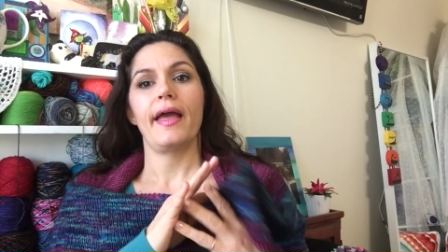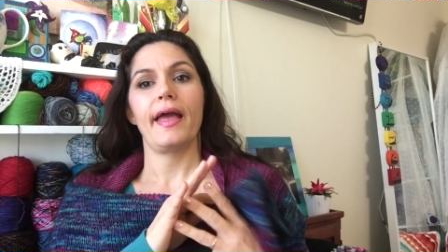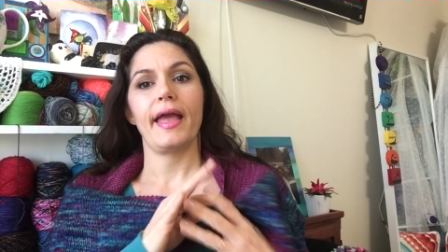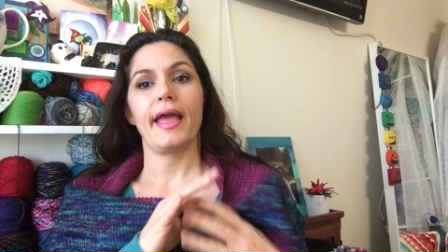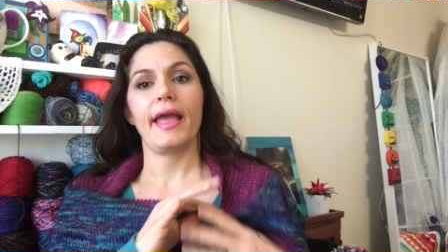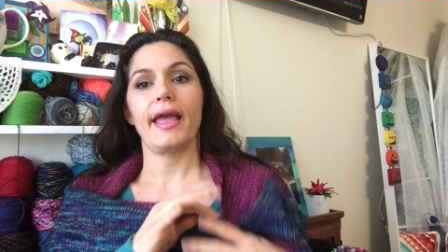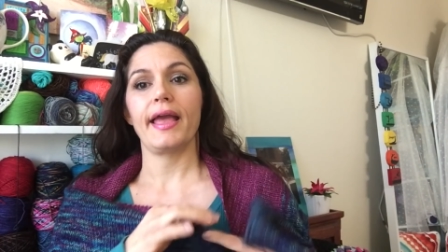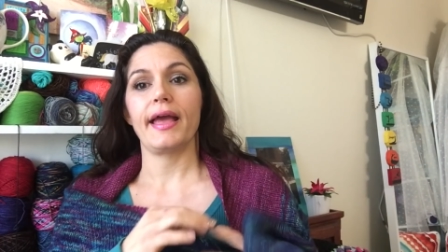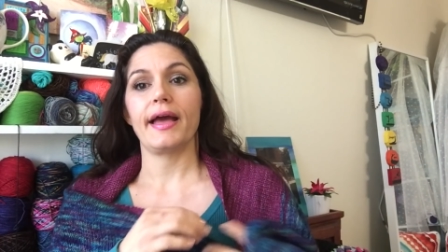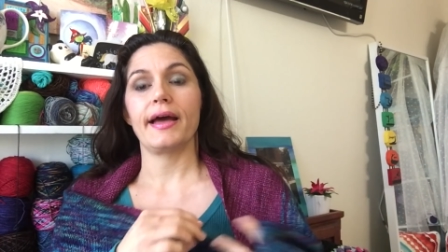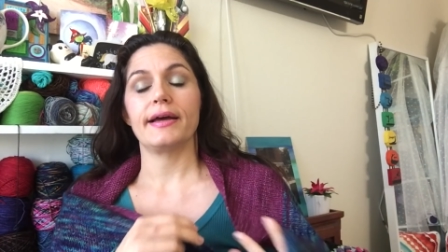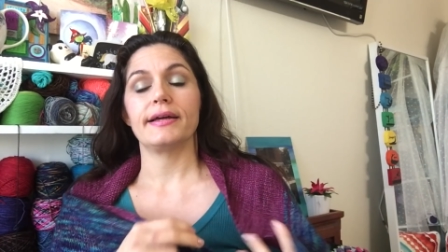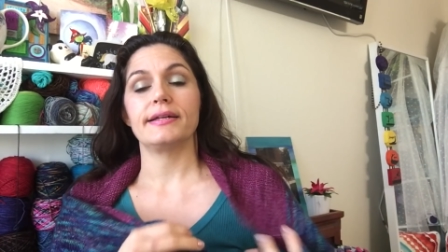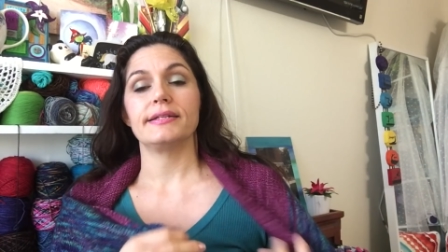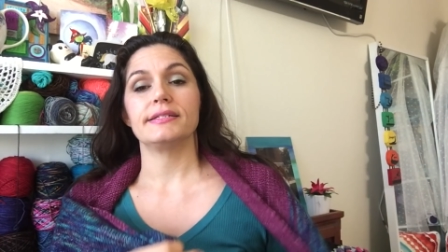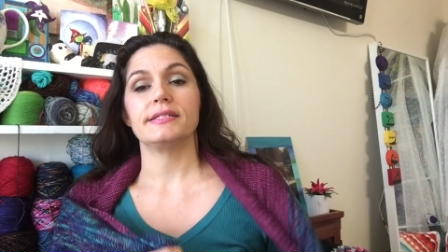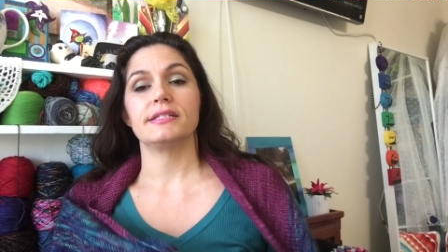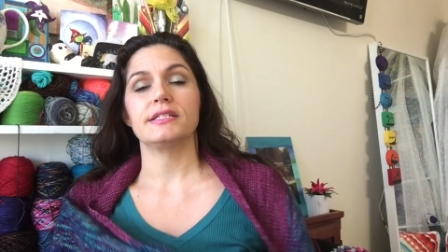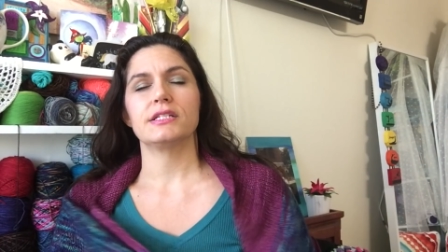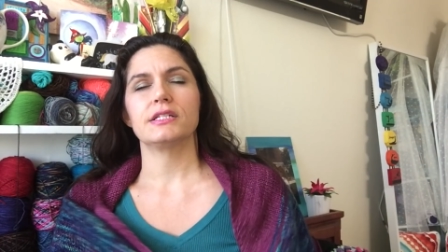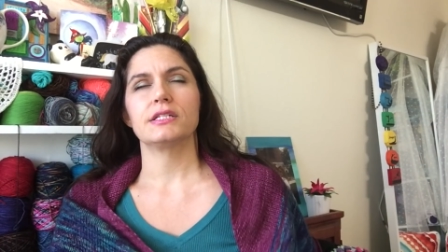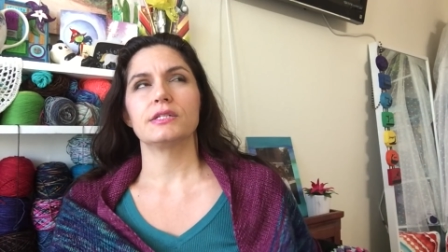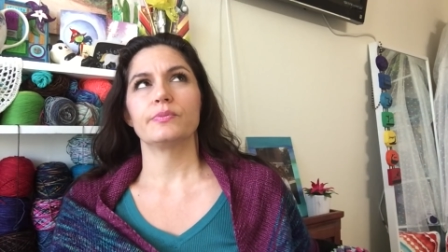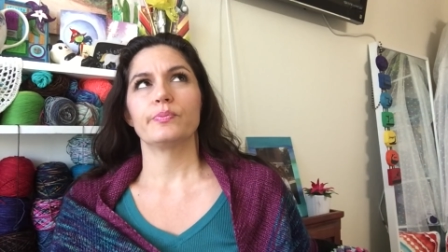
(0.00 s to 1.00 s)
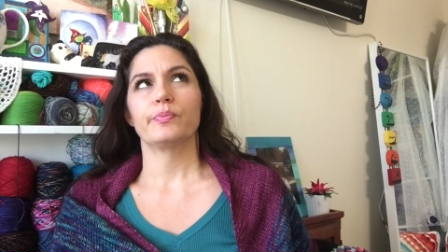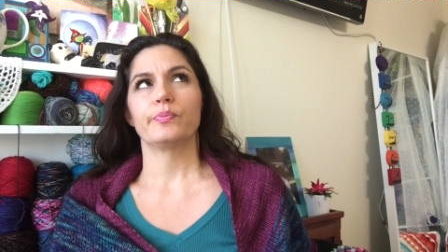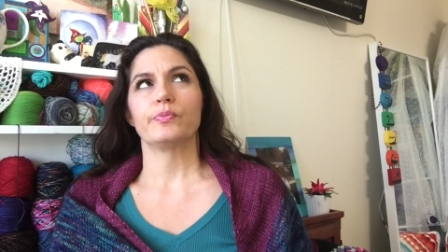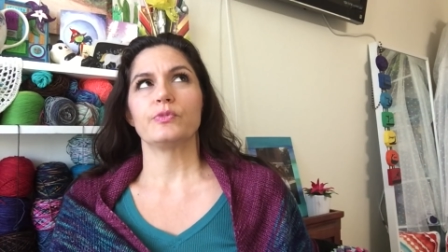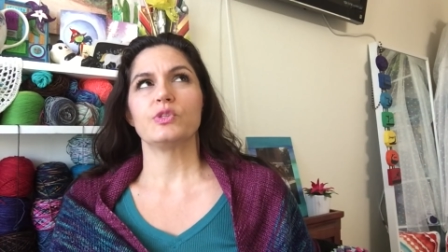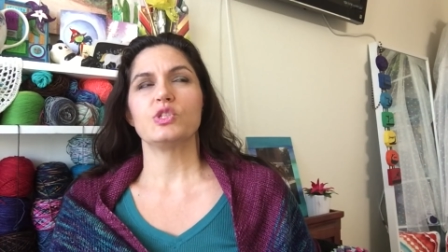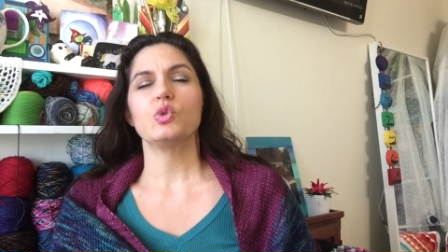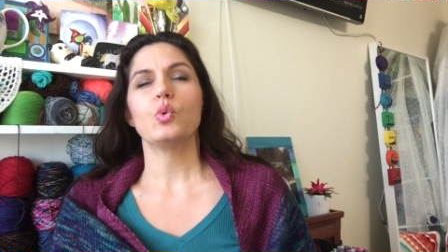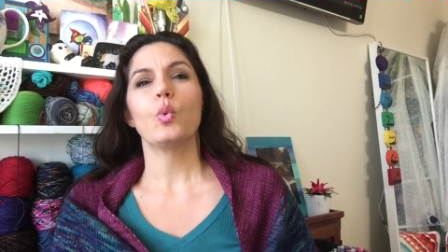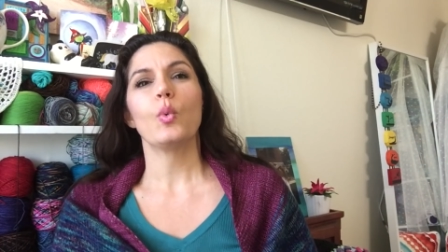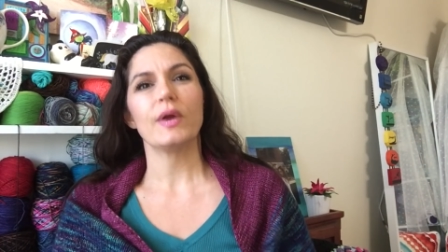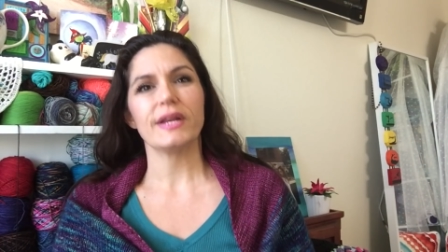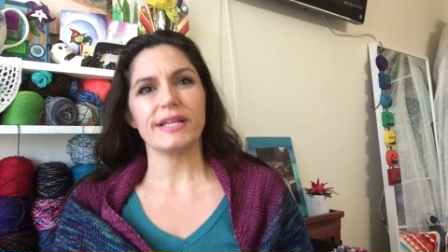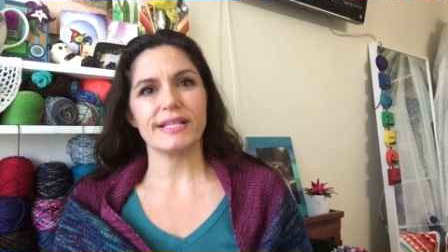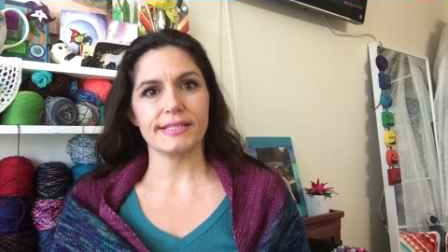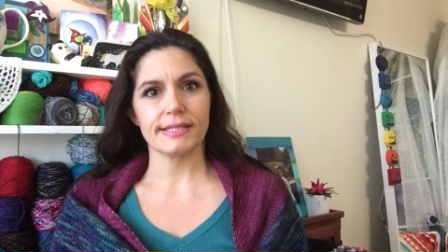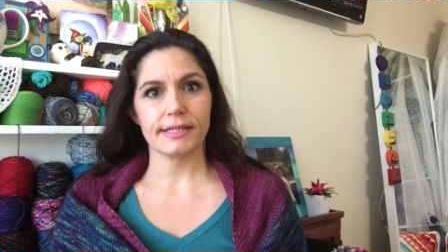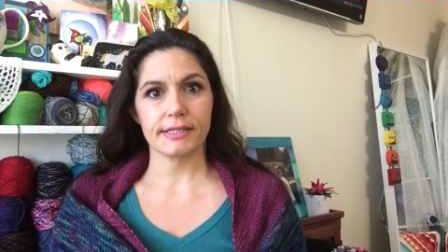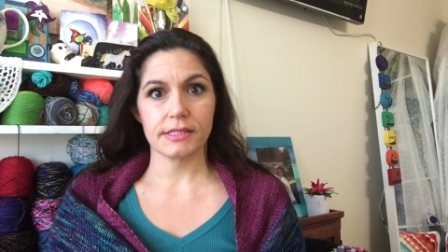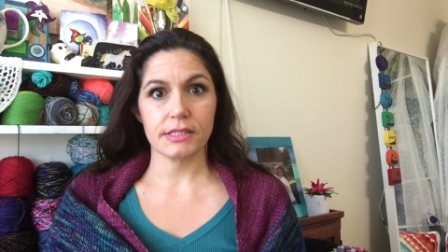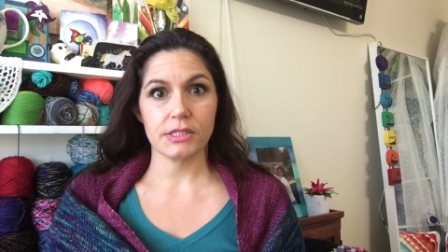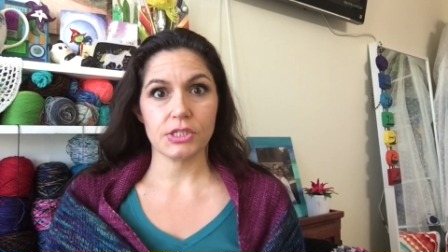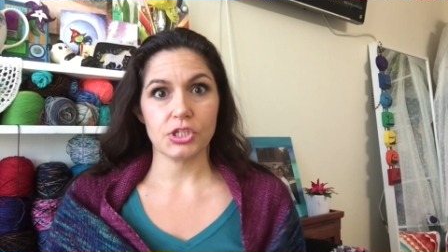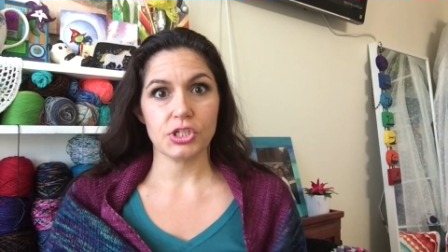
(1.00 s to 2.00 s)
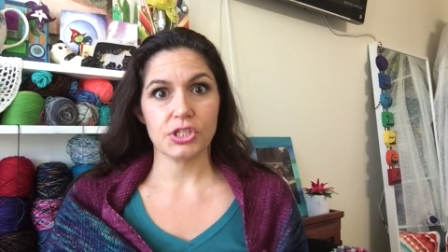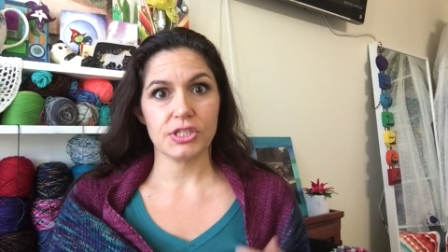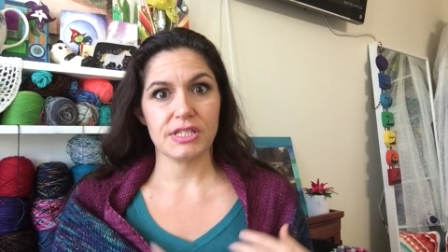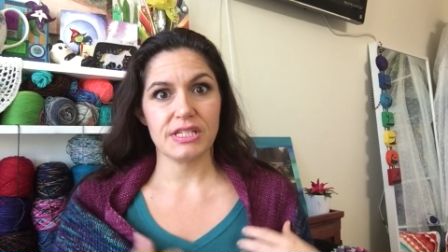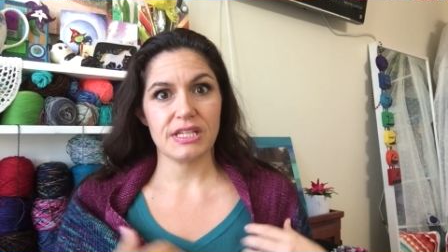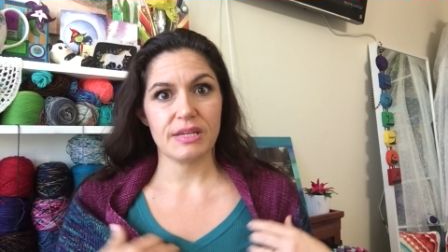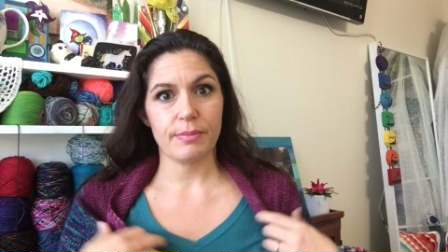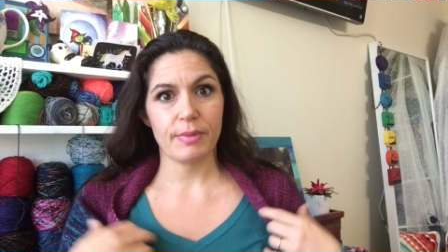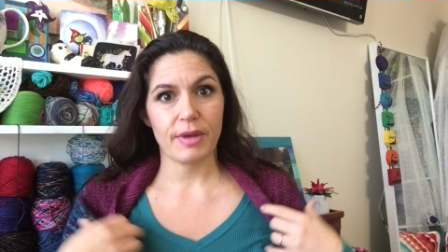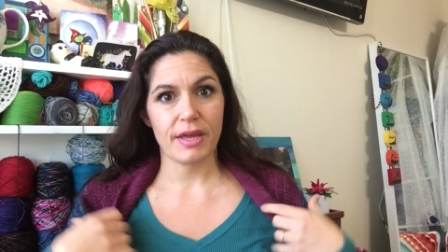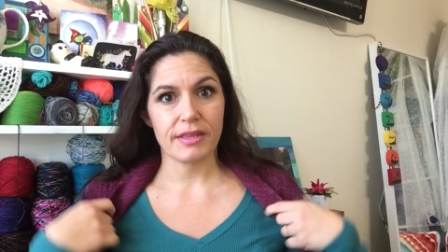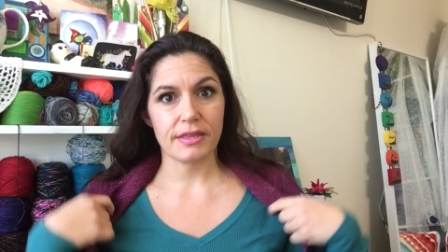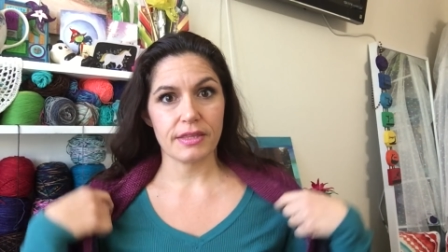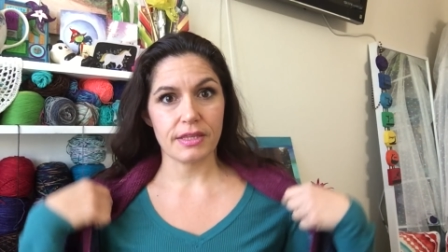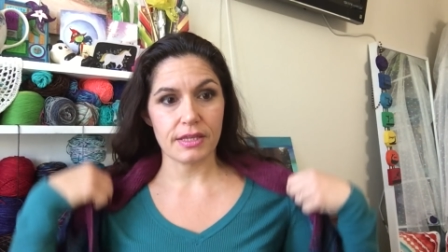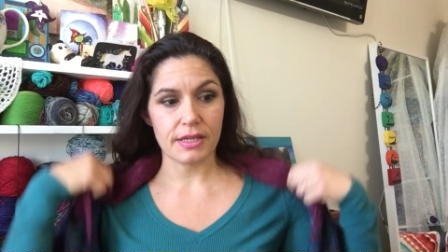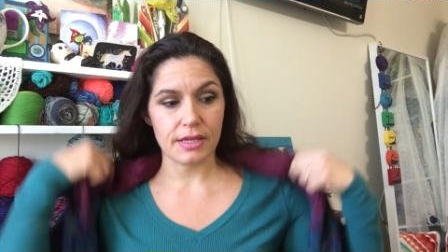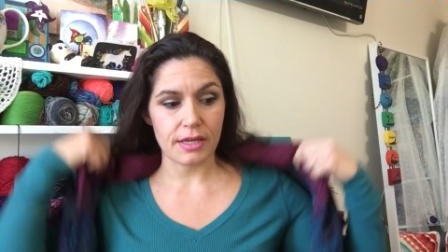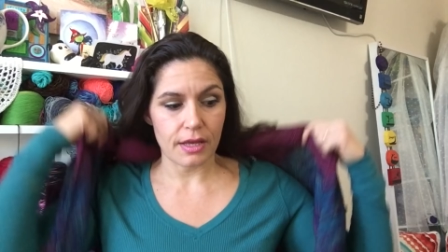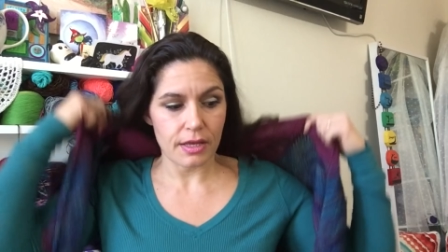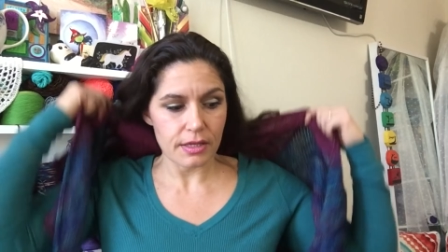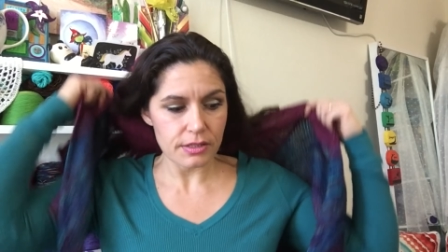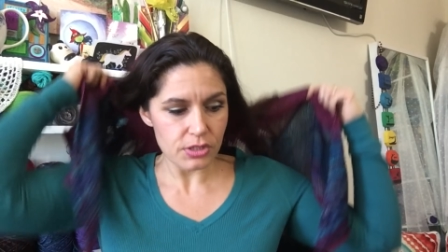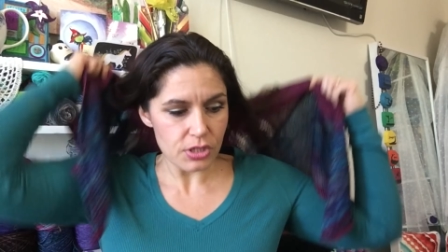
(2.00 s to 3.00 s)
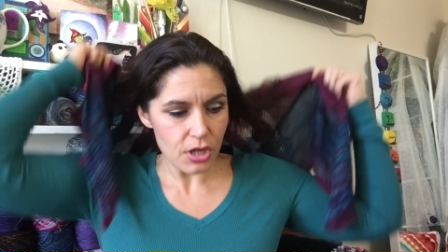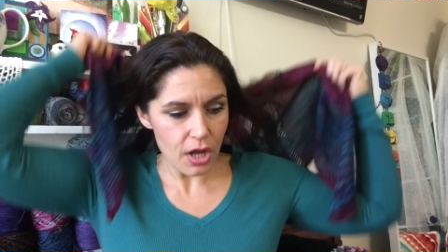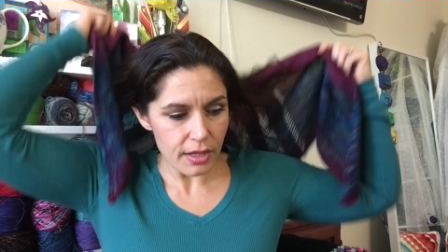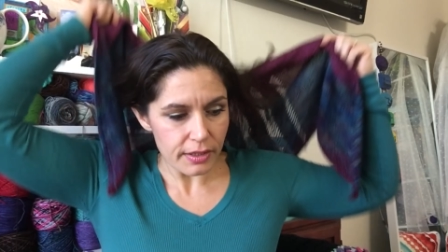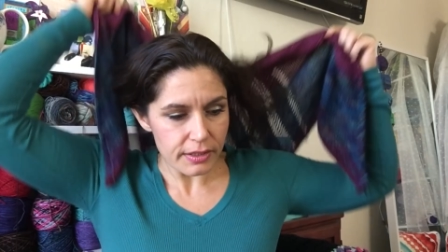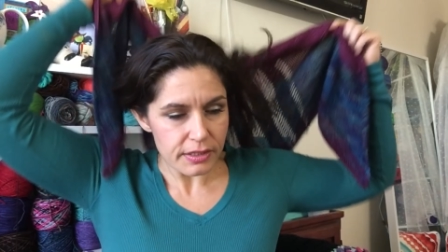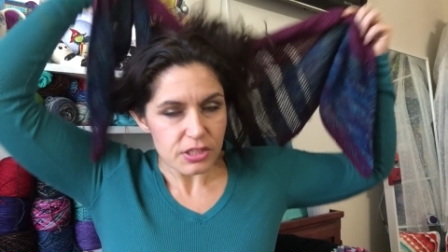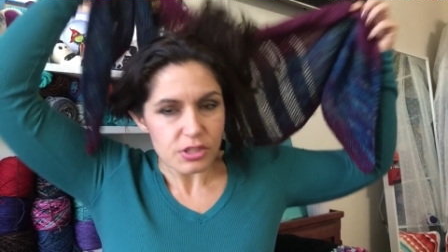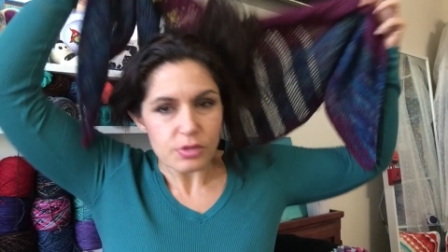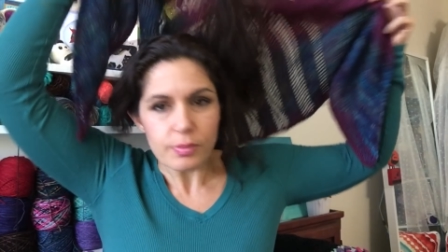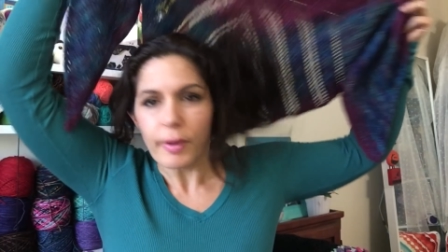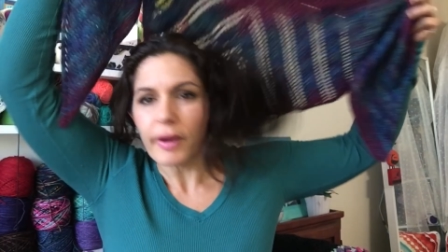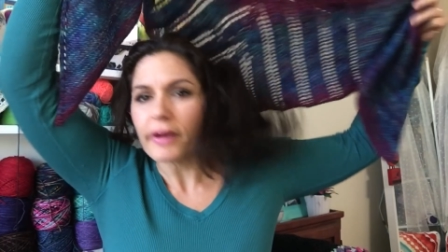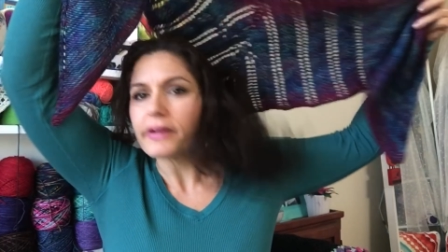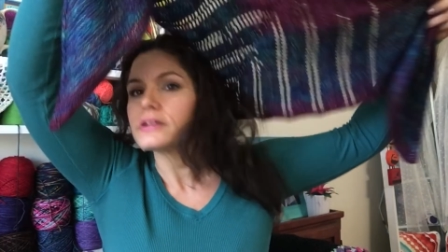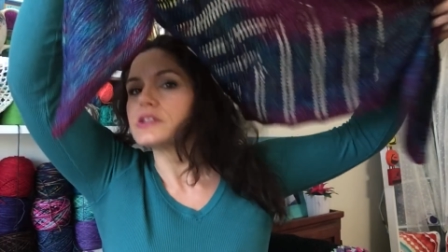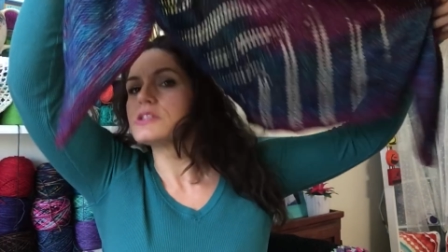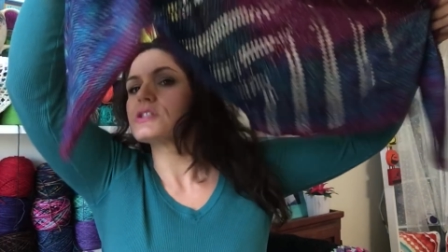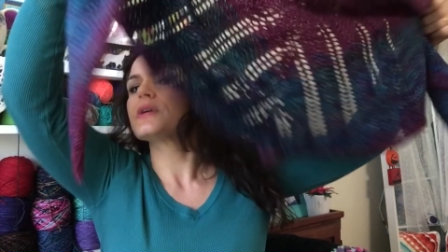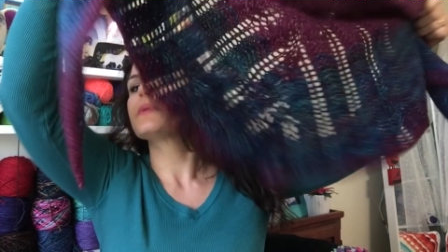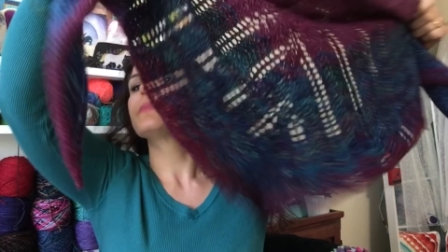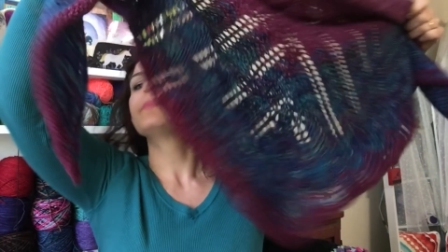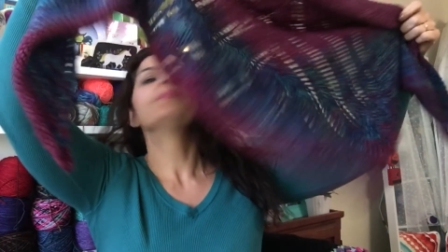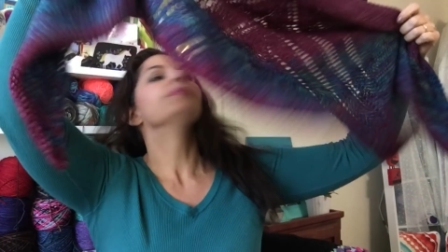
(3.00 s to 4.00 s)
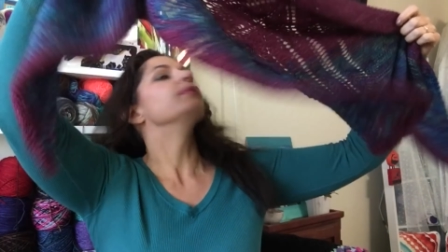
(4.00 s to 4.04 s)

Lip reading: and 26 inches deep at the tallest part,